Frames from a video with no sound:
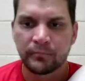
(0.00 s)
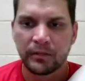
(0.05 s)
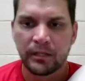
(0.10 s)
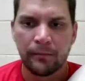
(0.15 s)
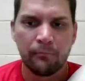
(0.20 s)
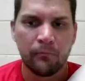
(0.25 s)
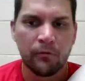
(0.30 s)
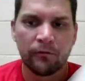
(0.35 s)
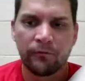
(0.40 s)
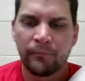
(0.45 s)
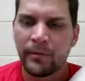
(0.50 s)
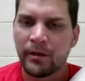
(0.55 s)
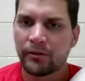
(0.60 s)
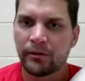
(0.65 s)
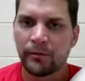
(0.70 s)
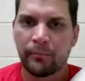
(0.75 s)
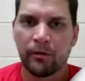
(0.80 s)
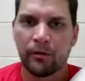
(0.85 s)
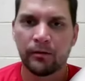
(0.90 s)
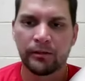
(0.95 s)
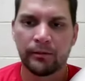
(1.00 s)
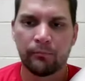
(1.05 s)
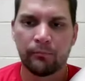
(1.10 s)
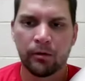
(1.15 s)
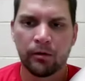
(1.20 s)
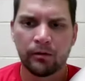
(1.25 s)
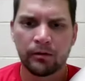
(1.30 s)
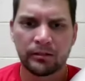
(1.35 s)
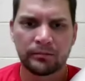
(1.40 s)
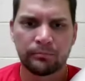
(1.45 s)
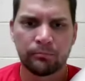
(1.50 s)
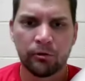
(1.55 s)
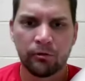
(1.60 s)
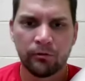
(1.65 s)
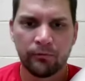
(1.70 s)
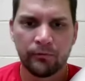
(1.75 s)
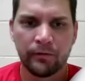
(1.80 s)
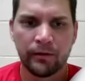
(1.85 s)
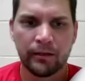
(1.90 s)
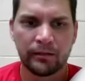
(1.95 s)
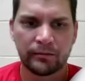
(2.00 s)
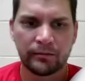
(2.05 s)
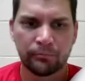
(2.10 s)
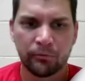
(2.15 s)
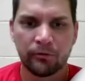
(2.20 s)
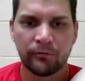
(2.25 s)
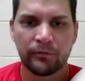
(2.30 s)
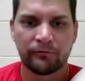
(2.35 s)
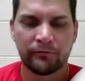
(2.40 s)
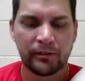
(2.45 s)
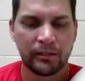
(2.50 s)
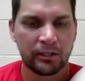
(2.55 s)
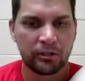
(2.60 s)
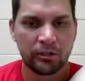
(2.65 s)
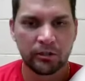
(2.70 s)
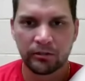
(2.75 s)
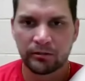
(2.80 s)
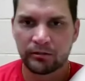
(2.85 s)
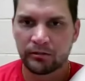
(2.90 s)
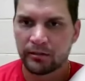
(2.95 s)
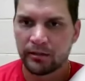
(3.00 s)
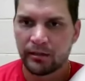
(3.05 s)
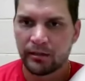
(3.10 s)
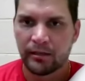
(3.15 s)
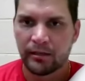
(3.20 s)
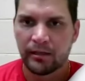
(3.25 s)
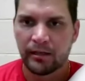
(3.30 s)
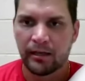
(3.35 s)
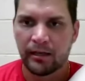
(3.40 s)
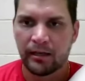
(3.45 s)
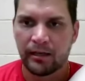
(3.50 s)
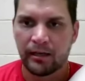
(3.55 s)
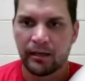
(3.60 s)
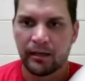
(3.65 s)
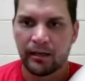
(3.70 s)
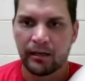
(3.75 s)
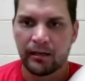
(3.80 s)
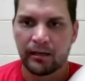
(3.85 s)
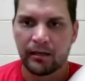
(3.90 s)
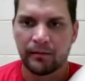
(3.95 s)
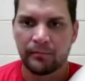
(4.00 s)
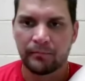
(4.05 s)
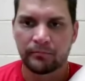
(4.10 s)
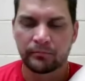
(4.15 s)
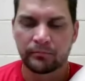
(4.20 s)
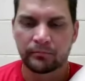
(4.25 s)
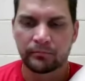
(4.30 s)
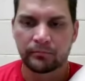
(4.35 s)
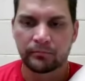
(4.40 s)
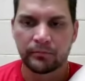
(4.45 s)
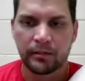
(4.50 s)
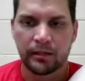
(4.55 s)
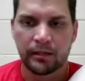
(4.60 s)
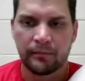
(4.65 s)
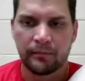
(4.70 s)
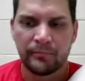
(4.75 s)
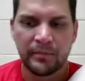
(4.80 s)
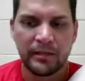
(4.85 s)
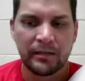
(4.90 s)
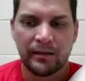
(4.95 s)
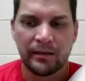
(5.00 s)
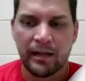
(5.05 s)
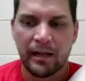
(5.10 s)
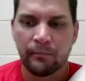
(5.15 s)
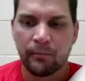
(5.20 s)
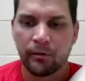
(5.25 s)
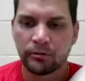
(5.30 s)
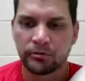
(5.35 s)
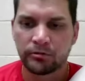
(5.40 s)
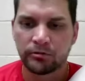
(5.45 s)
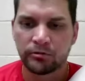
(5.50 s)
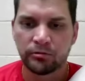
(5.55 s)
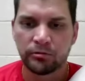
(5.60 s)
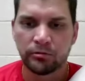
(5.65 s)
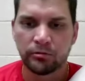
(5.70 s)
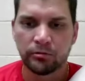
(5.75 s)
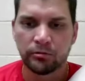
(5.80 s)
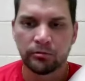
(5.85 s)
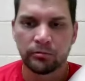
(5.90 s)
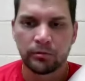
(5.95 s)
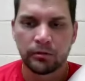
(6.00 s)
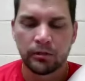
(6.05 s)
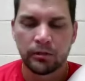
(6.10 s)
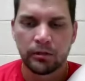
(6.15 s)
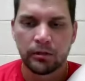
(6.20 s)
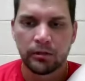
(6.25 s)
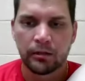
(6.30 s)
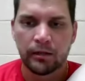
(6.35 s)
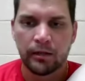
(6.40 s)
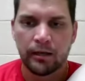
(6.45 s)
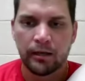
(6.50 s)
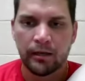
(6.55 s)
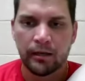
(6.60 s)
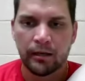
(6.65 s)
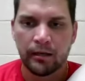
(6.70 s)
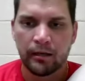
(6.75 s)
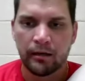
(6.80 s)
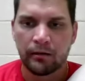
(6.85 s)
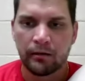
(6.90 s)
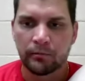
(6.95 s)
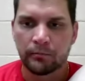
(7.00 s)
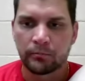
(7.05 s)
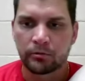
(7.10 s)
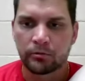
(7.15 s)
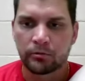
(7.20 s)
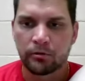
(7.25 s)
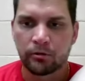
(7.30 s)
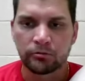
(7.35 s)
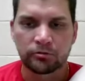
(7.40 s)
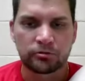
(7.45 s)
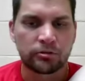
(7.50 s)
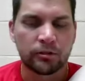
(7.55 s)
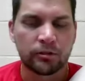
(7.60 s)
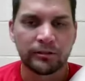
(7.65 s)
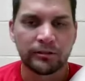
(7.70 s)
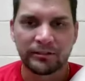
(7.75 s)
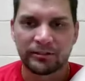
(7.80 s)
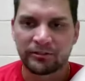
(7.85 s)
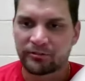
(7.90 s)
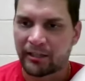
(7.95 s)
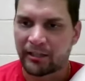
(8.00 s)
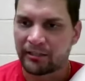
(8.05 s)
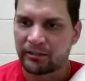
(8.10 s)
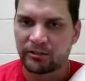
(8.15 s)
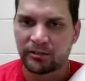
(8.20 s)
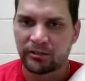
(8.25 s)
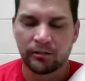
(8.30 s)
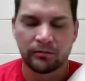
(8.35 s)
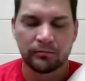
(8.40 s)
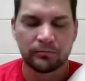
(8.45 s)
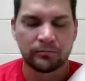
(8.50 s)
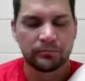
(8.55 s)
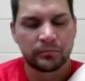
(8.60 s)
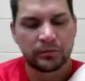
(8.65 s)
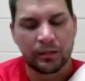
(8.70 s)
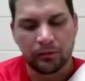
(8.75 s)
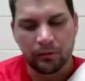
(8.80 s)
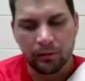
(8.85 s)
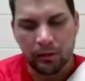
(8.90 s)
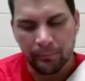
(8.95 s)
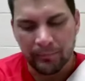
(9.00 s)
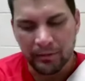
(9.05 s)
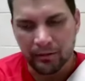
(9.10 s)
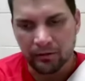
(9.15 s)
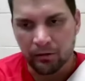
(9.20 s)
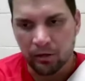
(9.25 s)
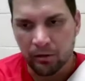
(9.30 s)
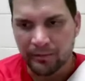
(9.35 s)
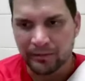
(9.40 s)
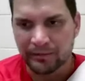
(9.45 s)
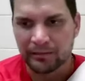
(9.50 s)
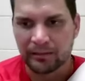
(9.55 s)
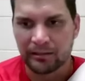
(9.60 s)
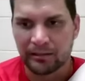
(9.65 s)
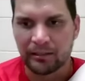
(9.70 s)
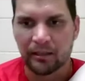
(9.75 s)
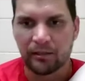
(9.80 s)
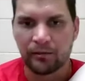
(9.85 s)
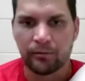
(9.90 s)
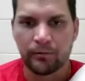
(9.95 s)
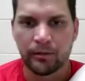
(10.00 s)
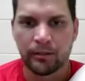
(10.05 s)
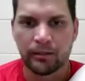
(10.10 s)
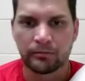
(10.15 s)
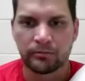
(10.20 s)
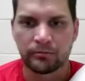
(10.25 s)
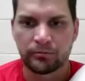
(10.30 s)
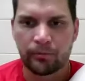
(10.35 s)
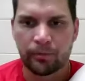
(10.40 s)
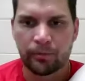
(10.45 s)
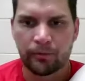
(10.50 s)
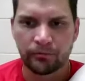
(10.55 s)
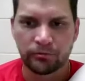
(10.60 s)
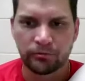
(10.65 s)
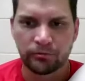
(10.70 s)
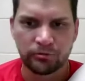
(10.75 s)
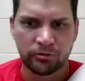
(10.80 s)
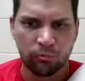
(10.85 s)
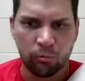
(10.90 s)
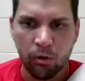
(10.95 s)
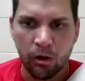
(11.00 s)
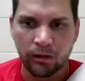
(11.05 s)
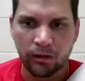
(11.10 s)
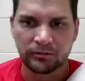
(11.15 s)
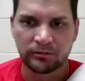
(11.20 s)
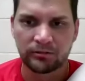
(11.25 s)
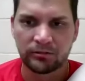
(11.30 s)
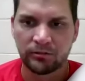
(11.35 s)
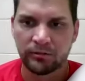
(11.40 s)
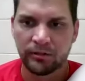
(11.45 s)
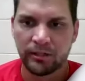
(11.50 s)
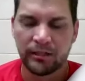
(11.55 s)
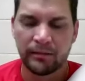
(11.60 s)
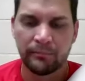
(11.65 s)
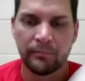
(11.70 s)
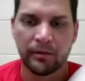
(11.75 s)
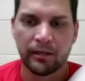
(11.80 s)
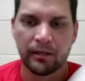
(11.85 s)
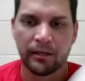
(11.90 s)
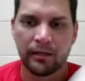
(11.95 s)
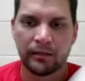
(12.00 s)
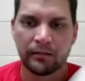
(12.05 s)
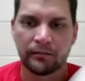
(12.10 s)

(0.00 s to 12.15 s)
the movement of the ball is moving really good. I'm being able to control the strike zone. I mean, obviously, I threw two walks today, but